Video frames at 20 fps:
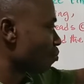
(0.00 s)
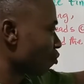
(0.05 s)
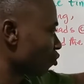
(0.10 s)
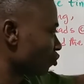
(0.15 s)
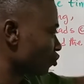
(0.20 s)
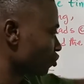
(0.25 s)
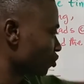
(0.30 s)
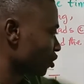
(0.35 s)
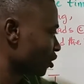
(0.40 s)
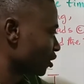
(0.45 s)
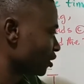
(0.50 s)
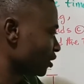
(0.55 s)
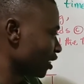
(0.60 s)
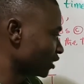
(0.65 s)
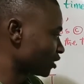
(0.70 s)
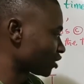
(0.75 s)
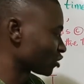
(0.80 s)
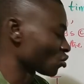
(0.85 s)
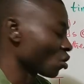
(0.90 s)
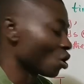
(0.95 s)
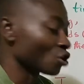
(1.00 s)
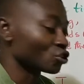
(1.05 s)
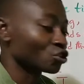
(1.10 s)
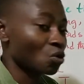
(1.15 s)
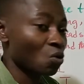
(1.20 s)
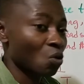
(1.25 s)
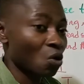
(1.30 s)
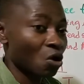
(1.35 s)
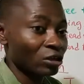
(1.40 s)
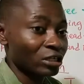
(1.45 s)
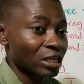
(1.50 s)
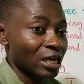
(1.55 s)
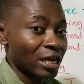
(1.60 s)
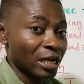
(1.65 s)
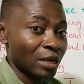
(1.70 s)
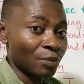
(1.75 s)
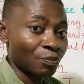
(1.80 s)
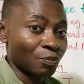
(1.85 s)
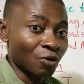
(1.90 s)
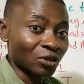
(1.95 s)
But this is also what?
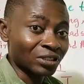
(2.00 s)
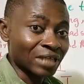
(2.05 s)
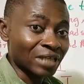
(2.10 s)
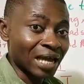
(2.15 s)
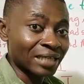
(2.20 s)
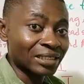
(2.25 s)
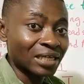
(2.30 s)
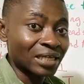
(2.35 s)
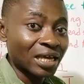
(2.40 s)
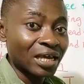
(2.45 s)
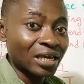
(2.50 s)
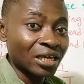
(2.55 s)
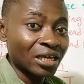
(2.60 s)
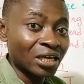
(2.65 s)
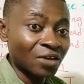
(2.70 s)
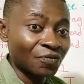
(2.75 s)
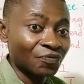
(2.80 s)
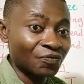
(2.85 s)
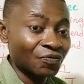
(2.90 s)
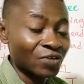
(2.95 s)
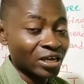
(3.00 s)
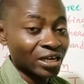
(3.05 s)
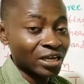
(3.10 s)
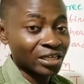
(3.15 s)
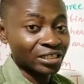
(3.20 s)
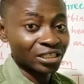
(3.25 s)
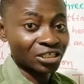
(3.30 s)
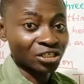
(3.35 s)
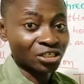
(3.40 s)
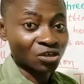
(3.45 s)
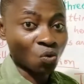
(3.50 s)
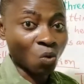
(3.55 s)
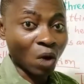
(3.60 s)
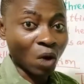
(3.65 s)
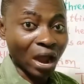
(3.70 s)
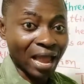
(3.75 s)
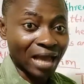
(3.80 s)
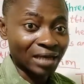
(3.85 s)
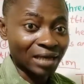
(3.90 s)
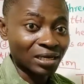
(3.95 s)
Important if it is
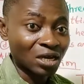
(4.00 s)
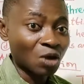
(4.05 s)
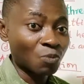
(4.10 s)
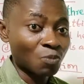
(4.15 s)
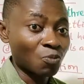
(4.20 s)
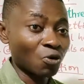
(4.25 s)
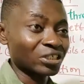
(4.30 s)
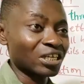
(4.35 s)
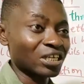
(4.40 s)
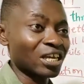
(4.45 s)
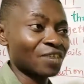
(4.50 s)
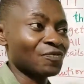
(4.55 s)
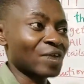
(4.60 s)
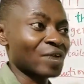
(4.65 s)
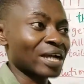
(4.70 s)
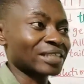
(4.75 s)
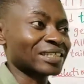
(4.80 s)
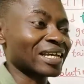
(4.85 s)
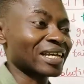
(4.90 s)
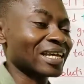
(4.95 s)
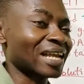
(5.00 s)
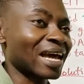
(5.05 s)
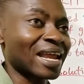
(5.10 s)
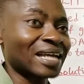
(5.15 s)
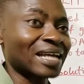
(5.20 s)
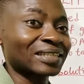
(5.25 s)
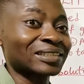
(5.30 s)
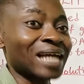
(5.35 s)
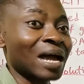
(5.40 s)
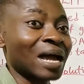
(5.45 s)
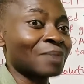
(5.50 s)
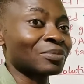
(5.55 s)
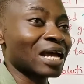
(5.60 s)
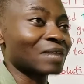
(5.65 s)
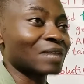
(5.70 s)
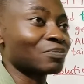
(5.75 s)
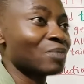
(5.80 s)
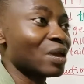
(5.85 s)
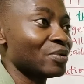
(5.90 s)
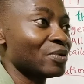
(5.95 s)
required. But if you are taking an exam
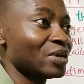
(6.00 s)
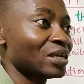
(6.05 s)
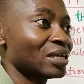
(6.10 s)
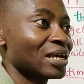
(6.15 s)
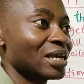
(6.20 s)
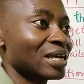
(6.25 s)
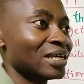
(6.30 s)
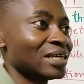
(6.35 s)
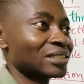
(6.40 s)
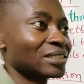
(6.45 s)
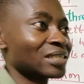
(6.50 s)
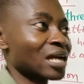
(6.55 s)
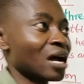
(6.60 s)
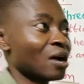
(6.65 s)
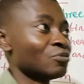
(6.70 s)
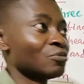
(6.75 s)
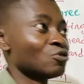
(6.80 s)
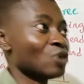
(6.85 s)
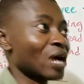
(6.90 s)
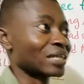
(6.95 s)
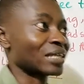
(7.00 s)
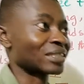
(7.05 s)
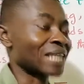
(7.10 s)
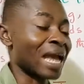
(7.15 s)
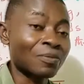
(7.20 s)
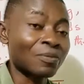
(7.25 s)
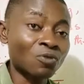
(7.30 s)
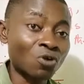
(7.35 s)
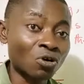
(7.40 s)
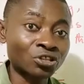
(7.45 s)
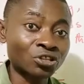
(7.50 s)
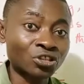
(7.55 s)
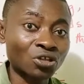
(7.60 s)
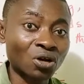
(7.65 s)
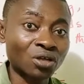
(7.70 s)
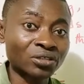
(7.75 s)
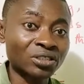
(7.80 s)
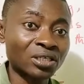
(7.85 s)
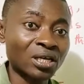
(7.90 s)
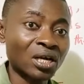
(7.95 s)
that maybe is you are time
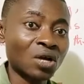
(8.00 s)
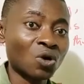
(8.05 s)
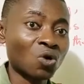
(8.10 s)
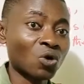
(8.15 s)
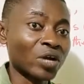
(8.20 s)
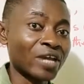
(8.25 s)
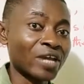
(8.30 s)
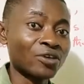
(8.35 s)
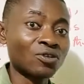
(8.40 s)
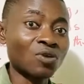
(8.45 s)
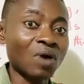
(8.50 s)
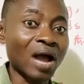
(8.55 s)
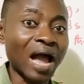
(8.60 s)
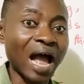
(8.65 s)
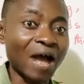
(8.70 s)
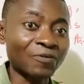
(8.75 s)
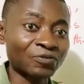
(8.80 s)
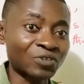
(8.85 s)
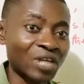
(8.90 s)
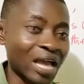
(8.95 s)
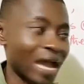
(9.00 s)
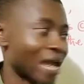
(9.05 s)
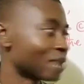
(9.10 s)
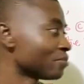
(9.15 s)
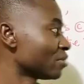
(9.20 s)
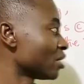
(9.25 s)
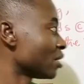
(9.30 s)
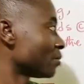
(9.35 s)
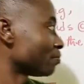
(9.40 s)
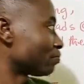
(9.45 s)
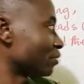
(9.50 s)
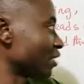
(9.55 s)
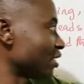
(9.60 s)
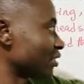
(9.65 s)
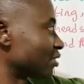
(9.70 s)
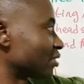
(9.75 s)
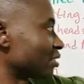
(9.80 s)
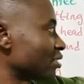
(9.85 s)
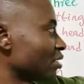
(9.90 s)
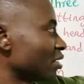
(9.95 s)
conscious, okay, you don't have time,
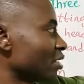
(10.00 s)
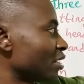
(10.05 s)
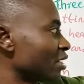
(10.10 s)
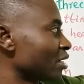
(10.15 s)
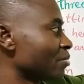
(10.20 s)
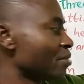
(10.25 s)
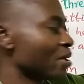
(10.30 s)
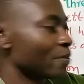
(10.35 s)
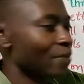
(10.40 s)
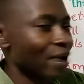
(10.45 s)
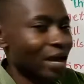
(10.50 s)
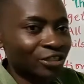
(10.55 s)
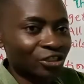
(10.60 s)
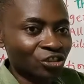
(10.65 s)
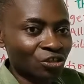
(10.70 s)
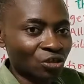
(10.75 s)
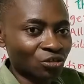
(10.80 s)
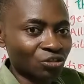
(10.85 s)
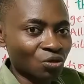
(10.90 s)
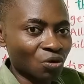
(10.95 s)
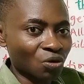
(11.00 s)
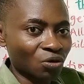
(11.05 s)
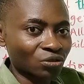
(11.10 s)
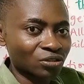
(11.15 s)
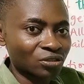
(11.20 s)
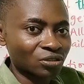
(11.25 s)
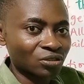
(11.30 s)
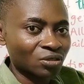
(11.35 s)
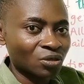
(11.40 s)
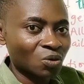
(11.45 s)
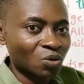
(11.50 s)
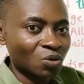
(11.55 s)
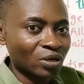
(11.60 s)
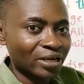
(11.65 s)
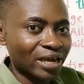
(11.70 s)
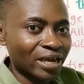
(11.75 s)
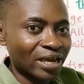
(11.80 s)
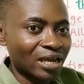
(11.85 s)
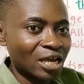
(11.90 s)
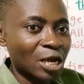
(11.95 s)
please remember the shortcut.
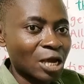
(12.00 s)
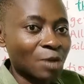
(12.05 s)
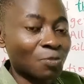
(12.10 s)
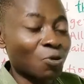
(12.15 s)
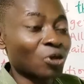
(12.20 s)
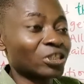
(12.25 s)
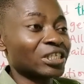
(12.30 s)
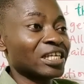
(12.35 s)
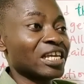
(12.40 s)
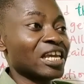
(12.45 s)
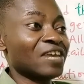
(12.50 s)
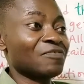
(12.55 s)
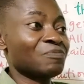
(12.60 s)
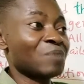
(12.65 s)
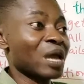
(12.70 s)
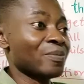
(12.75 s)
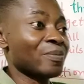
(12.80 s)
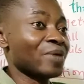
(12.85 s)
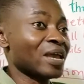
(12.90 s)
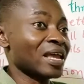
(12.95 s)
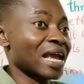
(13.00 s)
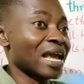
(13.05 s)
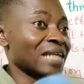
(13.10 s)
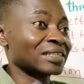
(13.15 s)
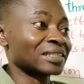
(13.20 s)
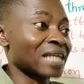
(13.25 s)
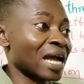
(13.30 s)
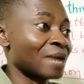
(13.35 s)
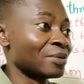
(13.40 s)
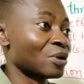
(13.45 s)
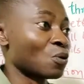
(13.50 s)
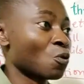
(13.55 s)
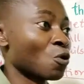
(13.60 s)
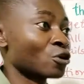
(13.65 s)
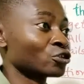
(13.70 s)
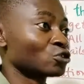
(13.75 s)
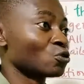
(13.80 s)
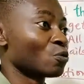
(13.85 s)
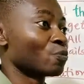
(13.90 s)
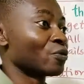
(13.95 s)
Okay? But if maybe in exam you
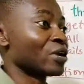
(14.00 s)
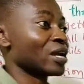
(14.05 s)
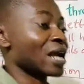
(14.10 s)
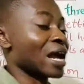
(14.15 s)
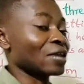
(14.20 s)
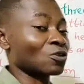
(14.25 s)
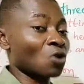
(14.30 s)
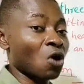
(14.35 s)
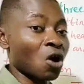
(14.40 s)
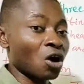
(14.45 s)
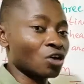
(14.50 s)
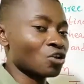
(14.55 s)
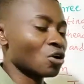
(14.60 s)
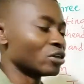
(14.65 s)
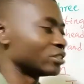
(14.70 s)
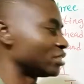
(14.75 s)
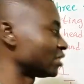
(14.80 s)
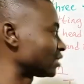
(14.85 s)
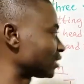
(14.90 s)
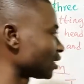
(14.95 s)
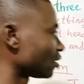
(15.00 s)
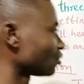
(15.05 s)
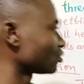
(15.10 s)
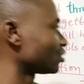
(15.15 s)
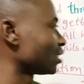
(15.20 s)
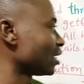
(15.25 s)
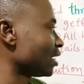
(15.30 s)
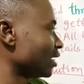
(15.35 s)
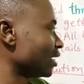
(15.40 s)
want to bring out all your details,